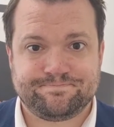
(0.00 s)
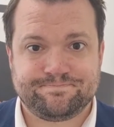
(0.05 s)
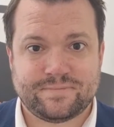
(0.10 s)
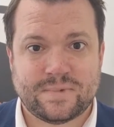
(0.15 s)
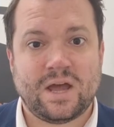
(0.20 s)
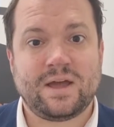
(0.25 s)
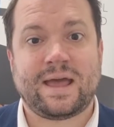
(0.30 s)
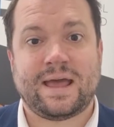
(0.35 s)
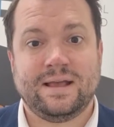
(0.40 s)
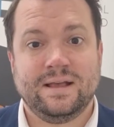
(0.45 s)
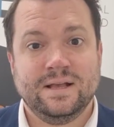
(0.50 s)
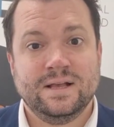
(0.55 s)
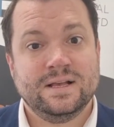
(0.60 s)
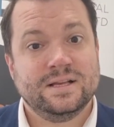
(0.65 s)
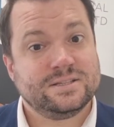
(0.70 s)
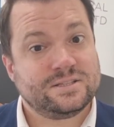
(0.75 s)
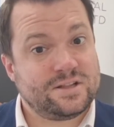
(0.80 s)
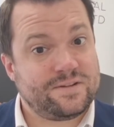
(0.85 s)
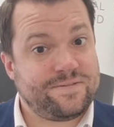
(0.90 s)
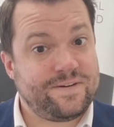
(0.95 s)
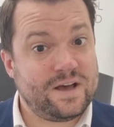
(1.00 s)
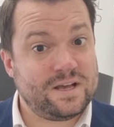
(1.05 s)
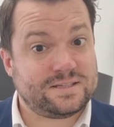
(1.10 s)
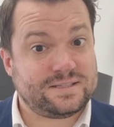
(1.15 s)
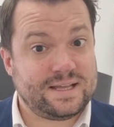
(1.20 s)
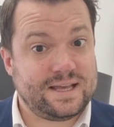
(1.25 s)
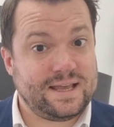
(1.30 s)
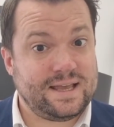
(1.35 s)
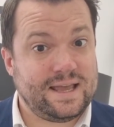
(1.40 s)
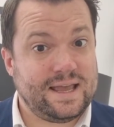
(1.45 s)
Okay, so the first
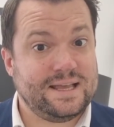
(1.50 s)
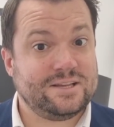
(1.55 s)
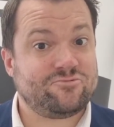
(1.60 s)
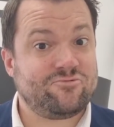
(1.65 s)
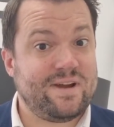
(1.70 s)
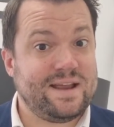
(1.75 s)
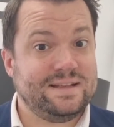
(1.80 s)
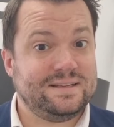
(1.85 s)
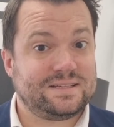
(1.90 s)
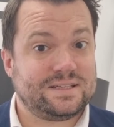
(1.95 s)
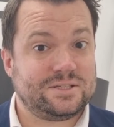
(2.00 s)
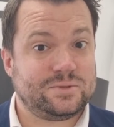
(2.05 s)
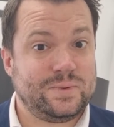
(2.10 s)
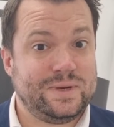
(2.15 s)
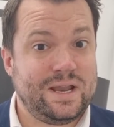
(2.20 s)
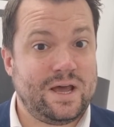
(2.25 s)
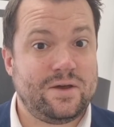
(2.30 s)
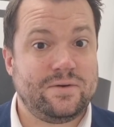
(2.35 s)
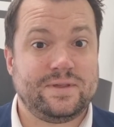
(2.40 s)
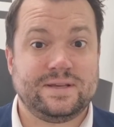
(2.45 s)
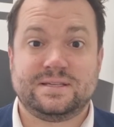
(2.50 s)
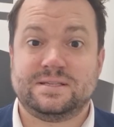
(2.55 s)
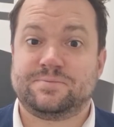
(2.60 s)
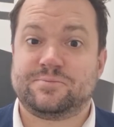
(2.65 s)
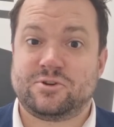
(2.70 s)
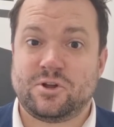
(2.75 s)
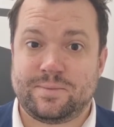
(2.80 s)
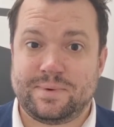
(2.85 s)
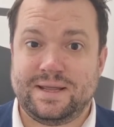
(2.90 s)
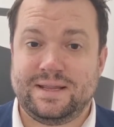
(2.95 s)
thing is rent. As we know, this is
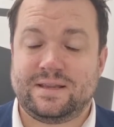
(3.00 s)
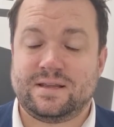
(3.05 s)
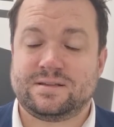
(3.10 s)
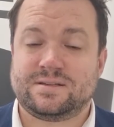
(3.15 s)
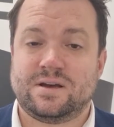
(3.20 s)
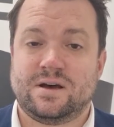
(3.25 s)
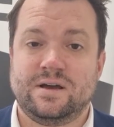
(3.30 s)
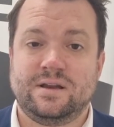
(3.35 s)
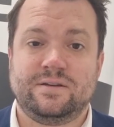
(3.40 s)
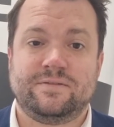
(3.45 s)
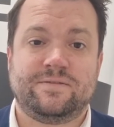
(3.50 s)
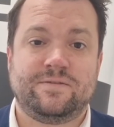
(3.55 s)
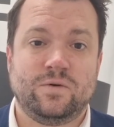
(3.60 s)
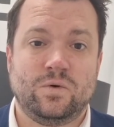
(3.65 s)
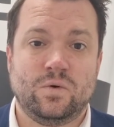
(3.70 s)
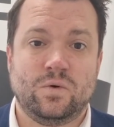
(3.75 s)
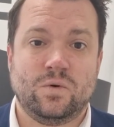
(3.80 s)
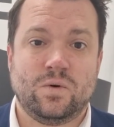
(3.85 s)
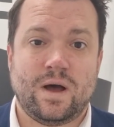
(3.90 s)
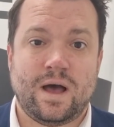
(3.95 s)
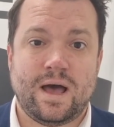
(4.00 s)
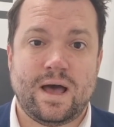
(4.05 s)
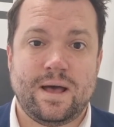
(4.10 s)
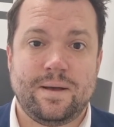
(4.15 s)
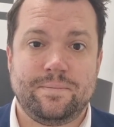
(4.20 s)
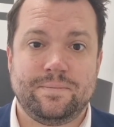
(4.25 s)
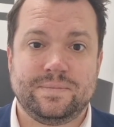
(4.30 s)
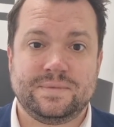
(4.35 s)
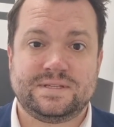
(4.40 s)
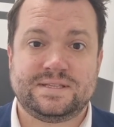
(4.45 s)
predominantly designed for
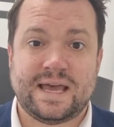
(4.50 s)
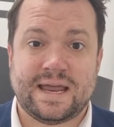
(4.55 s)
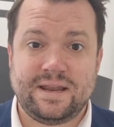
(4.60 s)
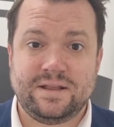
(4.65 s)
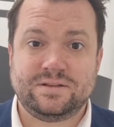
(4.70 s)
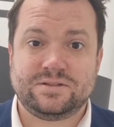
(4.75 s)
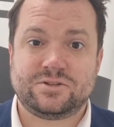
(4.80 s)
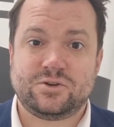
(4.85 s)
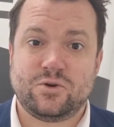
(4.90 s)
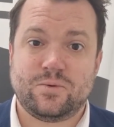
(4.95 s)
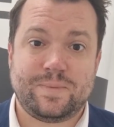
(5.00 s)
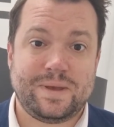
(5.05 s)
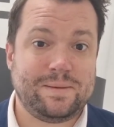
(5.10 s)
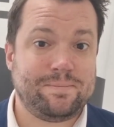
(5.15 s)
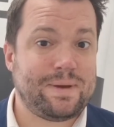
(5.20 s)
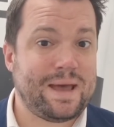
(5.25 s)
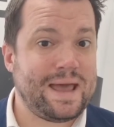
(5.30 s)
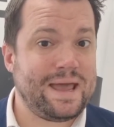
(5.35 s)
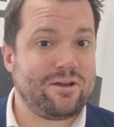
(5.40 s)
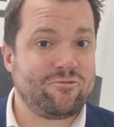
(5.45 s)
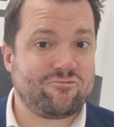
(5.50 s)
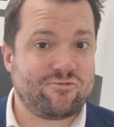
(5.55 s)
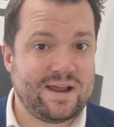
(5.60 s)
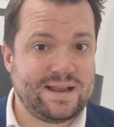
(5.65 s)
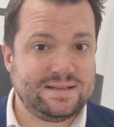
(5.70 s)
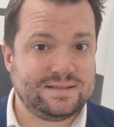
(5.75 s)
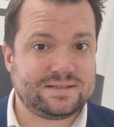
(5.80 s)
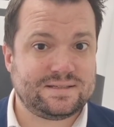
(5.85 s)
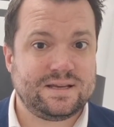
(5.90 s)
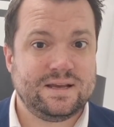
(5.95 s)
tenants who have been paying
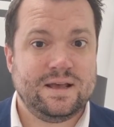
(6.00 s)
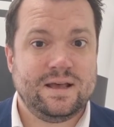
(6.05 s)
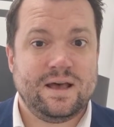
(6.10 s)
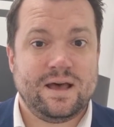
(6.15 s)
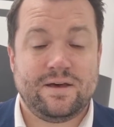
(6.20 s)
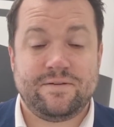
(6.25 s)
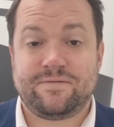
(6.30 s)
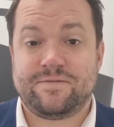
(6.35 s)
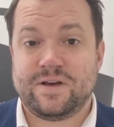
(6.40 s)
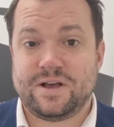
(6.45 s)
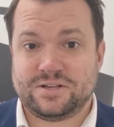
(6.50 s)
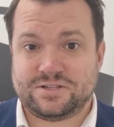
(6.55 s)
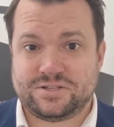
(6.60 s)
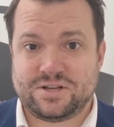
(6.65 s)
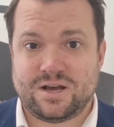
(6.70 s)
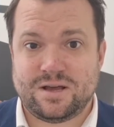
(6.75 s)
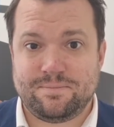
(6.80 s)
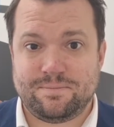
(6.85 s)
rent and first-time